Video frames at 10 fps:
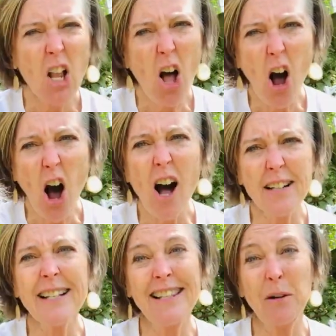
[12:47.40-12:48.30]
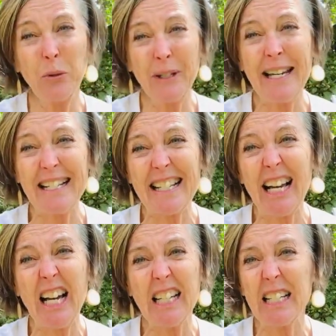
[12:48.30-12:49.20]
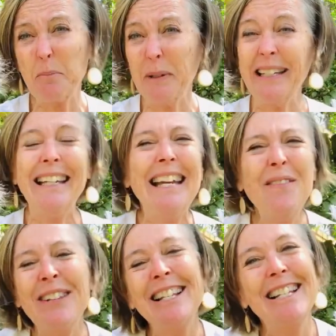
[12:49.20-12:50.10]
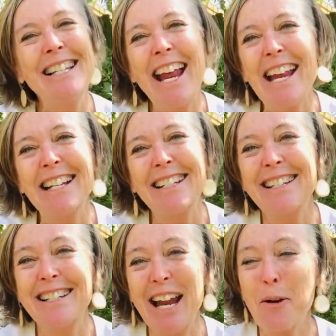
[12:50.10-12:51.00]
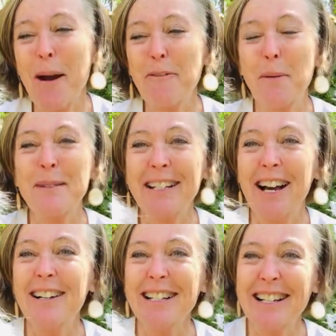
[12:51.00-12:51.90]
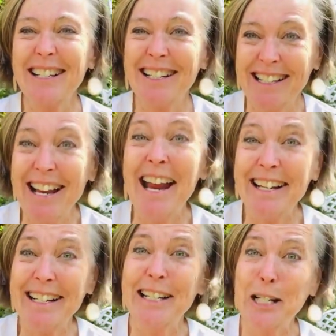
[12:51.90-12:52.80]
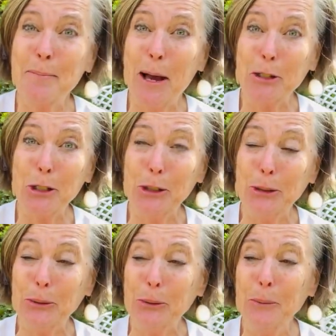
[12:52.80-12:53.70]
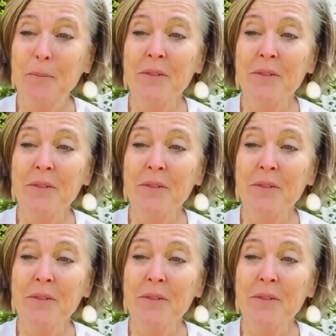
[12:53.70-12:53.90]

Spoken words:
hawks that will eat skunks, but even snakes stay away from skunks because snakes can smell too.